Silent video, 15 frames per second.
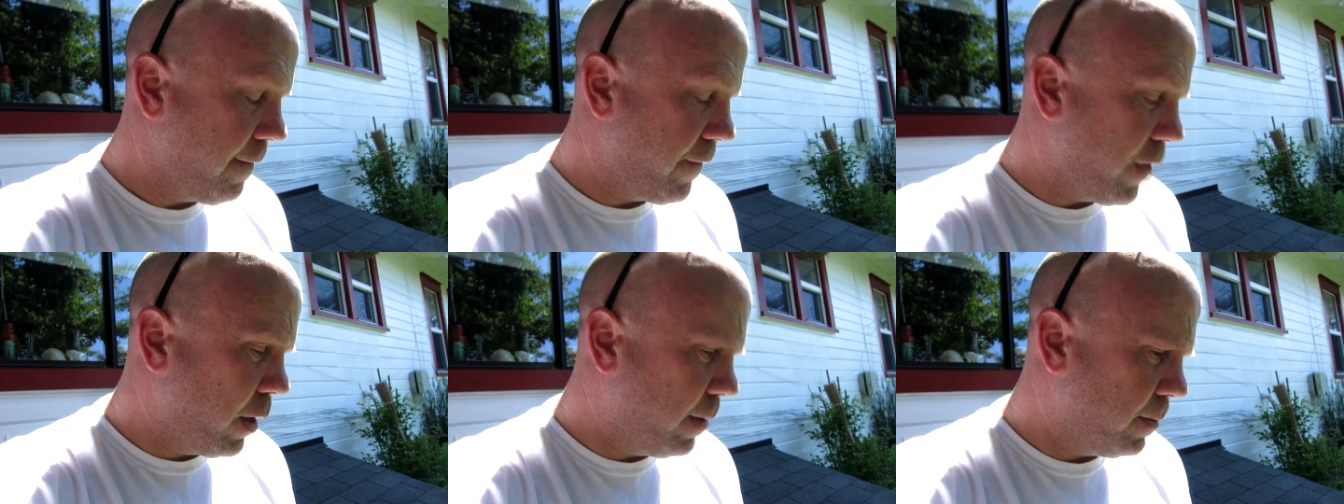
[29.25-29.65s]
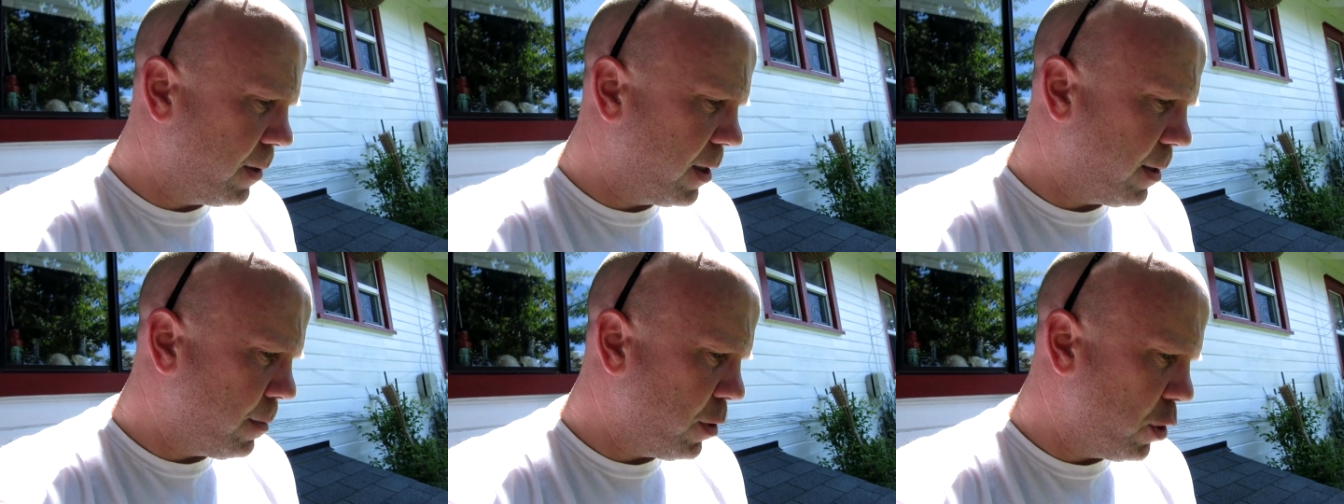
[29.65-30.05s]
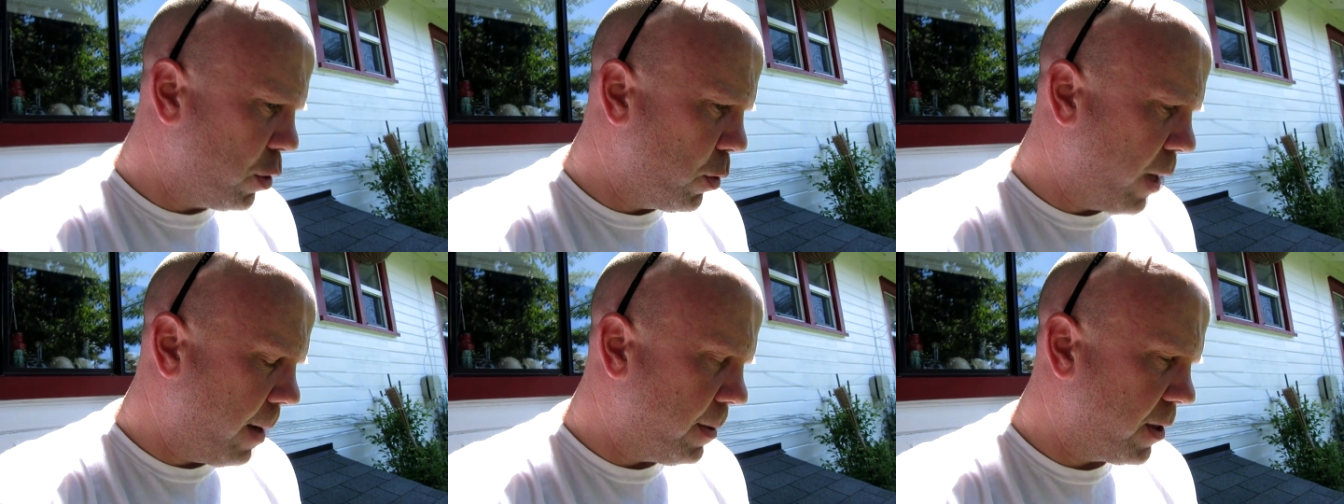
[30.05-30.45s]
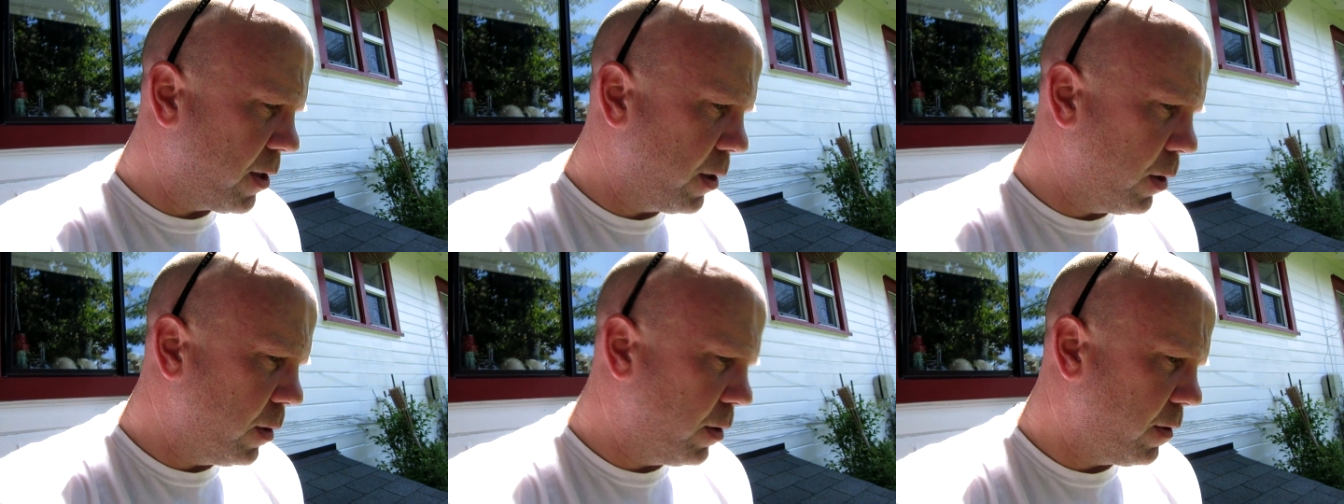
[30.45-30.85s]
filmed some new
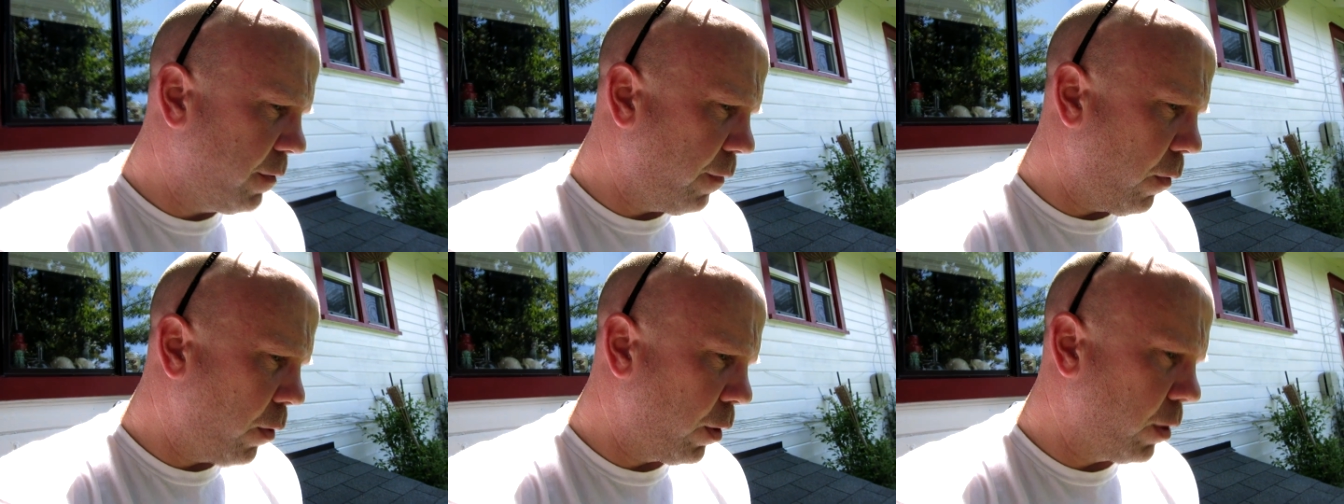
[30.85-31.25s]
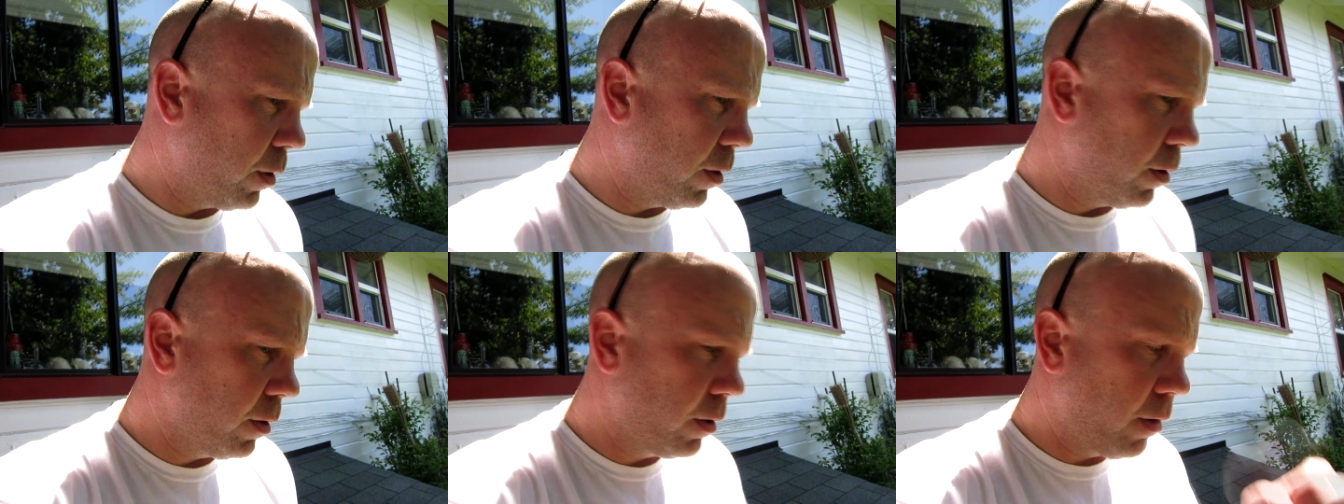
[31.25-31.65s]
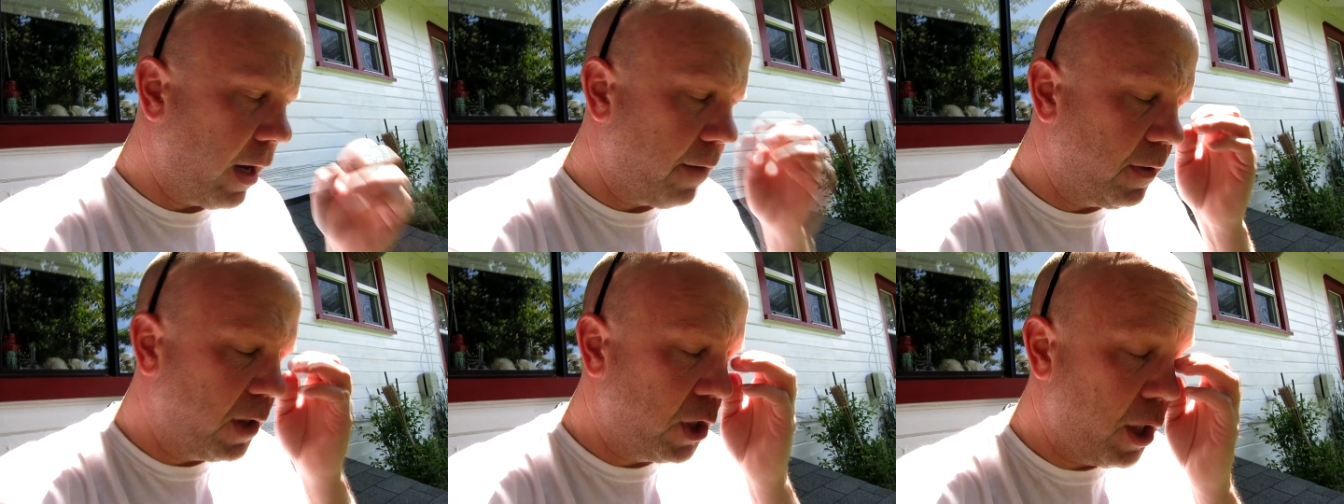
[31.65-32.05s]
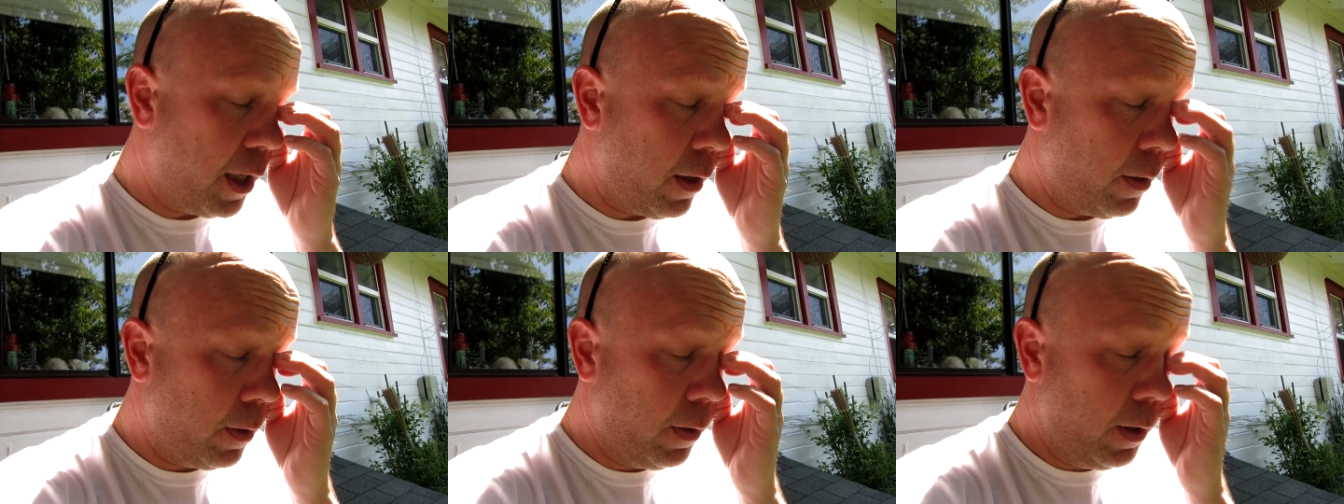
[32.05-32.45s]
episodes for her crafting
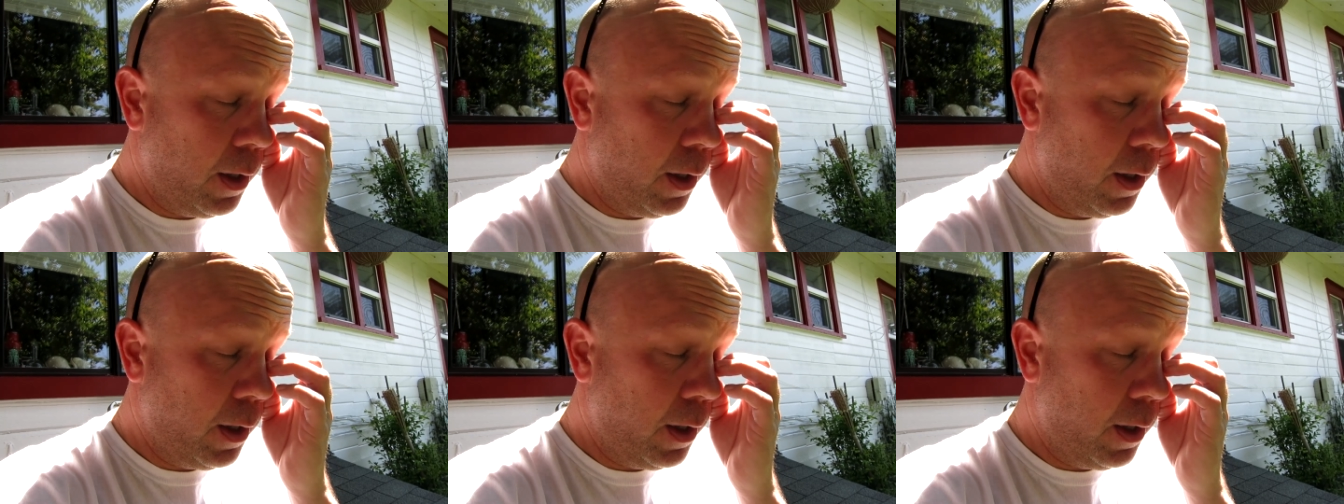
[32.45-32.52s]
channel.